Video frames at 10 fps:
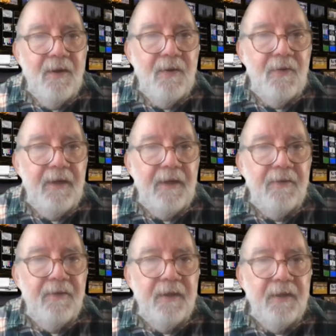All right,
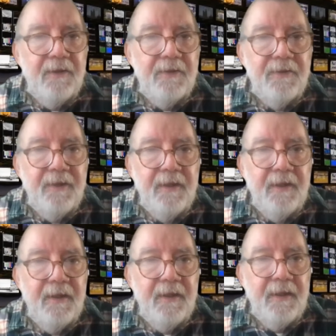here it is.
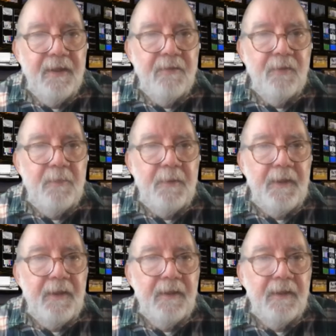
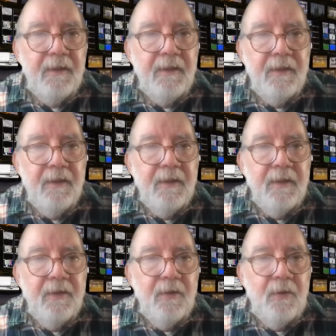Repeating,
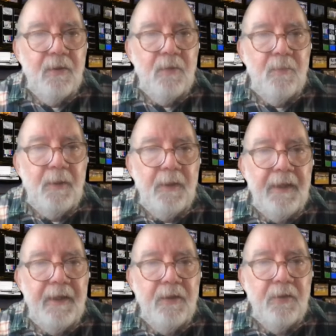the whole
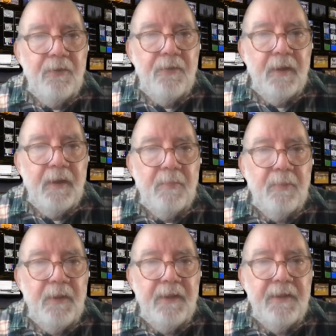planet Earth
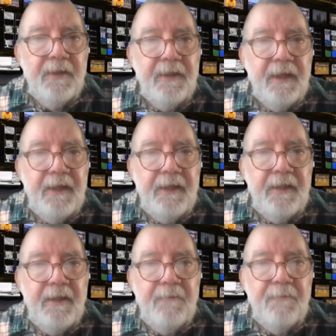operates a
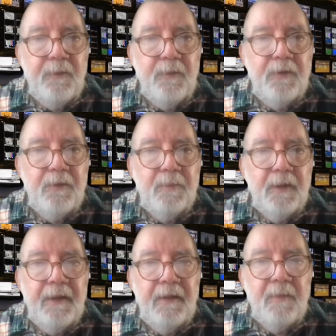90-day food
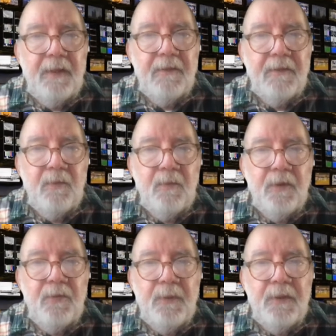supply. That means that
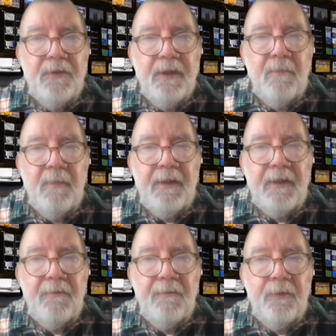once we stop
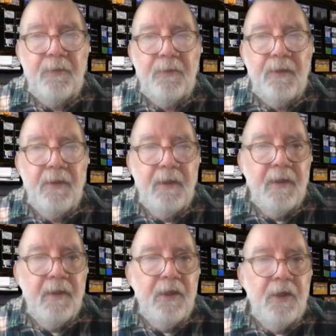making food,
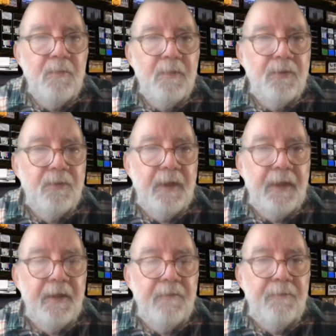humans run
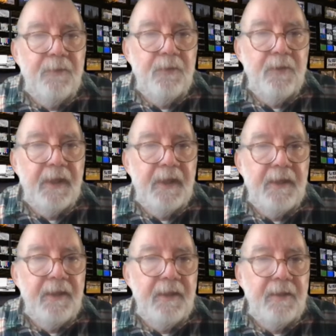out of food in
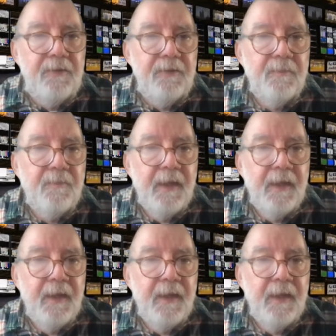90 days.